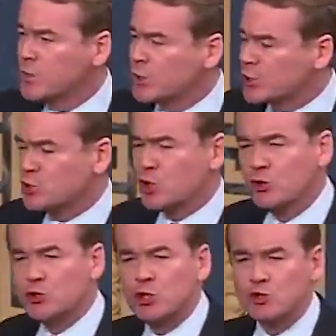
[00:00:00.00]
to the
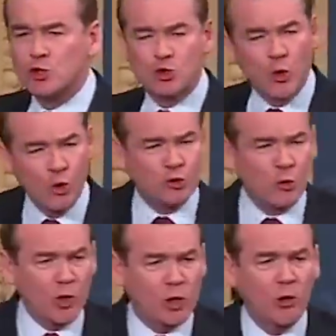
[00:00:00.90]
students whose schools
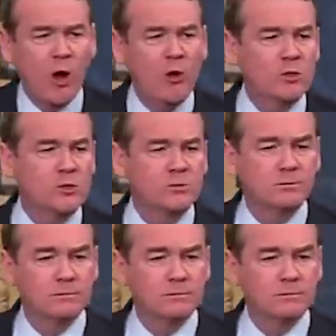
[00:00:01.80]
were closed